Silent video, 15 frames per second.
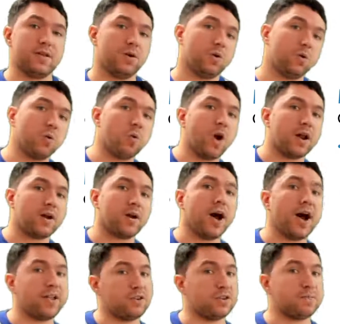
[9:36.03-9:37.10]

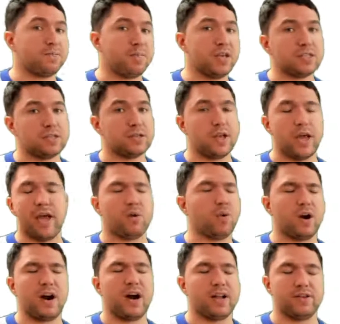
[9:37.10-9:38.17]
100 bits,
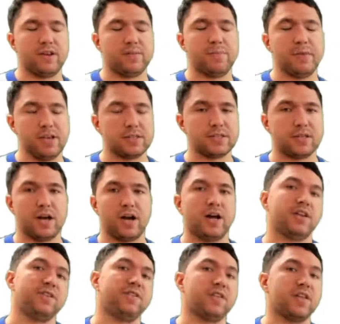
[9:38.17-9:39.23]
and
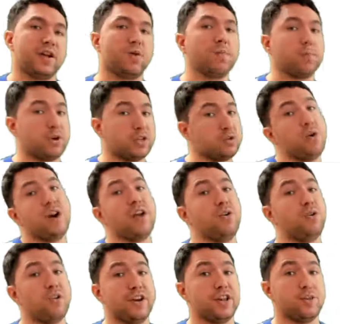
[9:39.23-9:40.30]
in the compressed one I
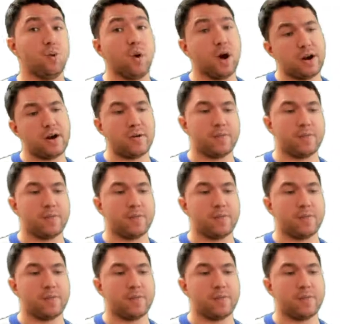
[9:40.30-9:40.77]
only need 1.